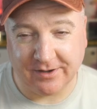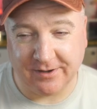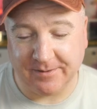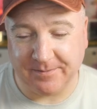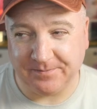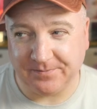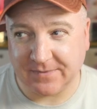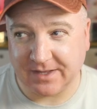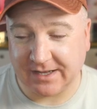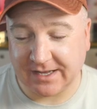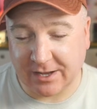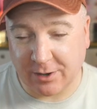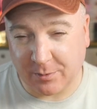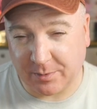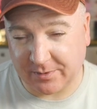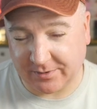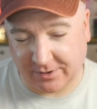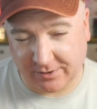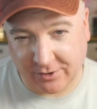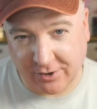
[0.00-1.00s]
um,
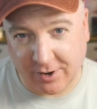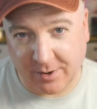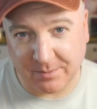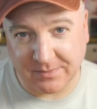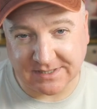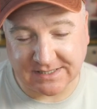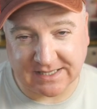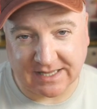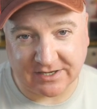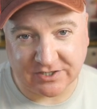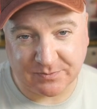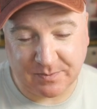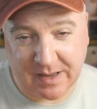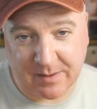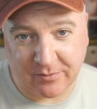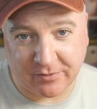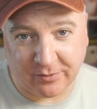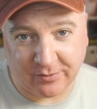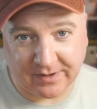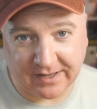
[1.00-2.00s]
github.com slash
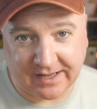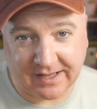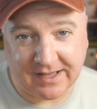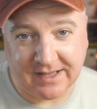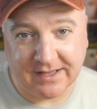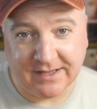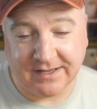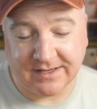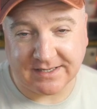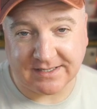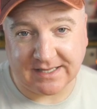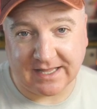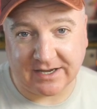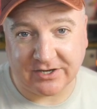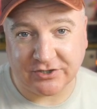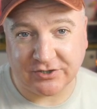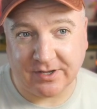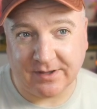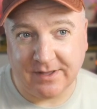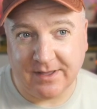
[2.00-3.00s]
Pimoroni
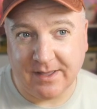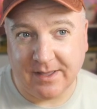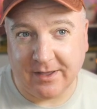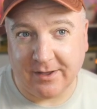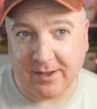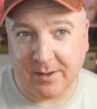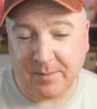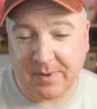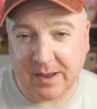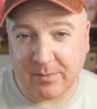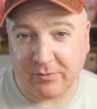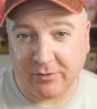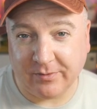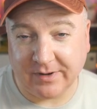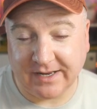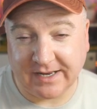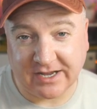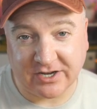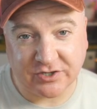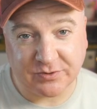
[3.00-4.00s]
slash uh,
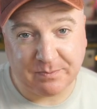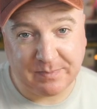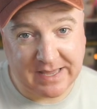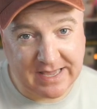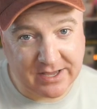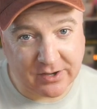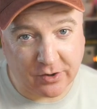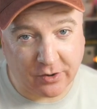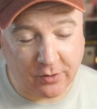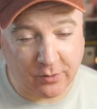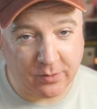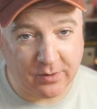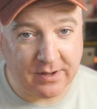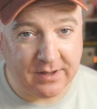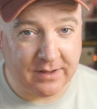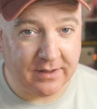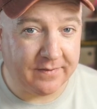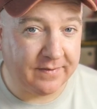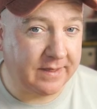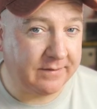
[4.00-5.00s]
Pimoroni-Pico,
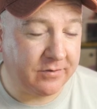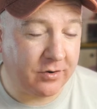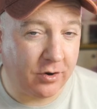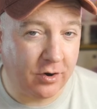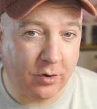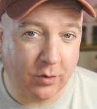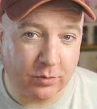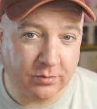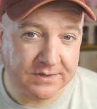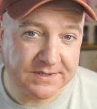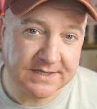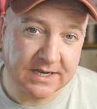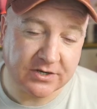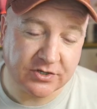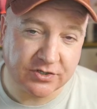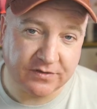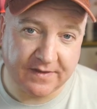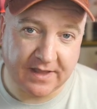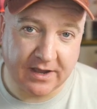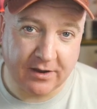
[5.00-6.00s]
they've got a whole
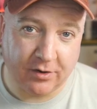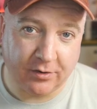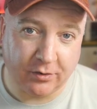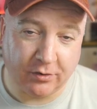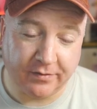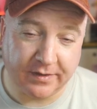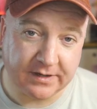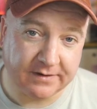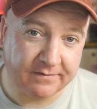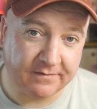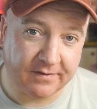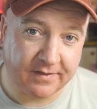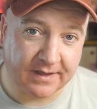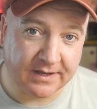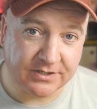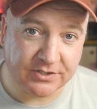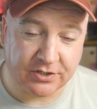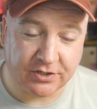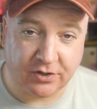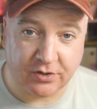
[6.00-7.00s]
section there on all the different
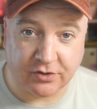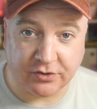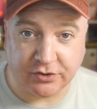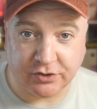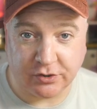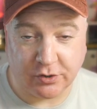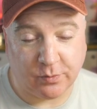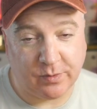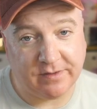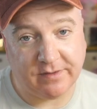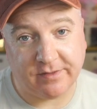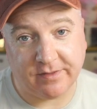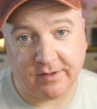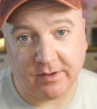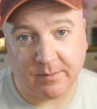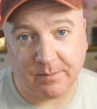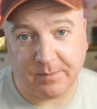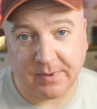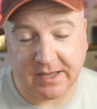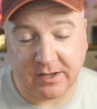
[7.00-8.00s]
things that you can do with
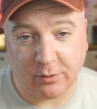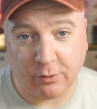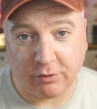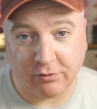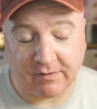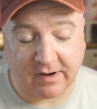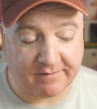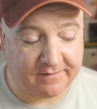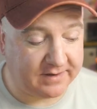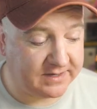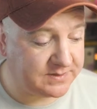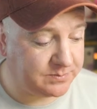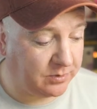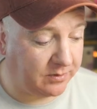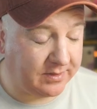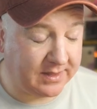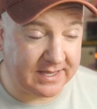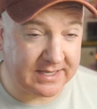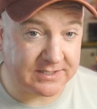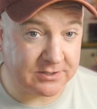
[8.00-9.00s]
uh, Pico graphics.
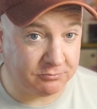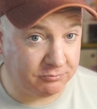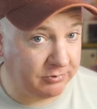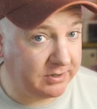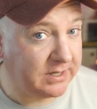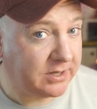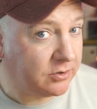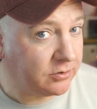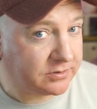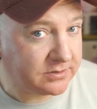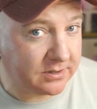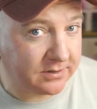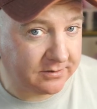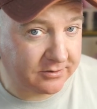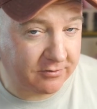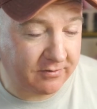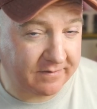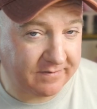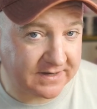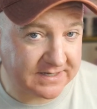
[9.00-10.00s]
But it's a really good
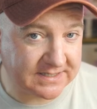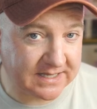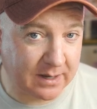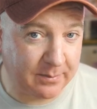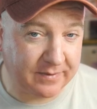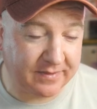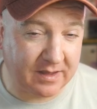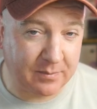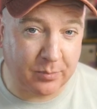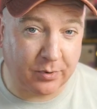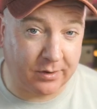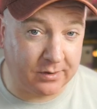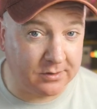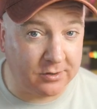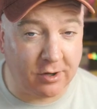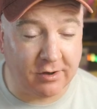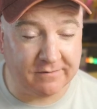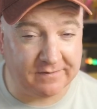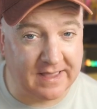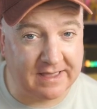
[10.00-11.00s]
graphics library. They put a
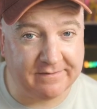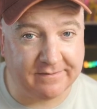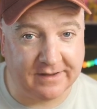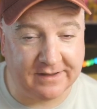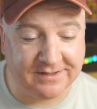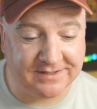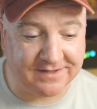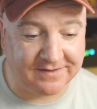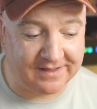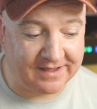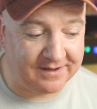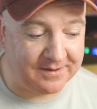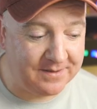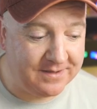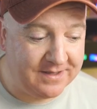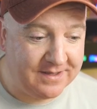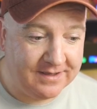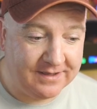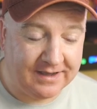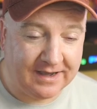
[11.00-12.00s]
lot of effort into that,
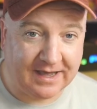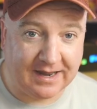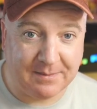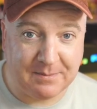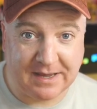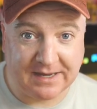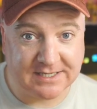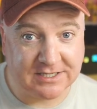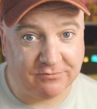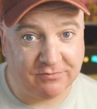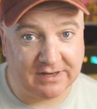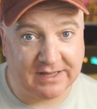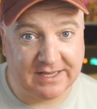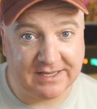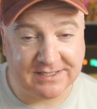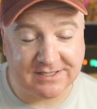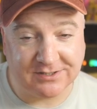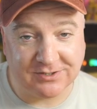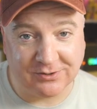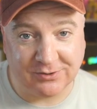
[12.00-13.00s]
and it makes it really
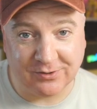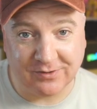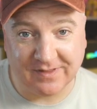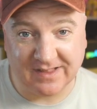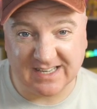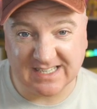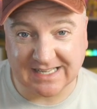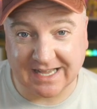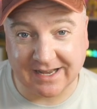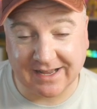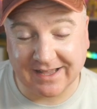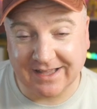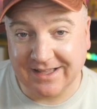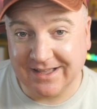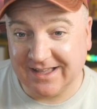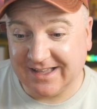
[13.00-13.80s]
easy to do things like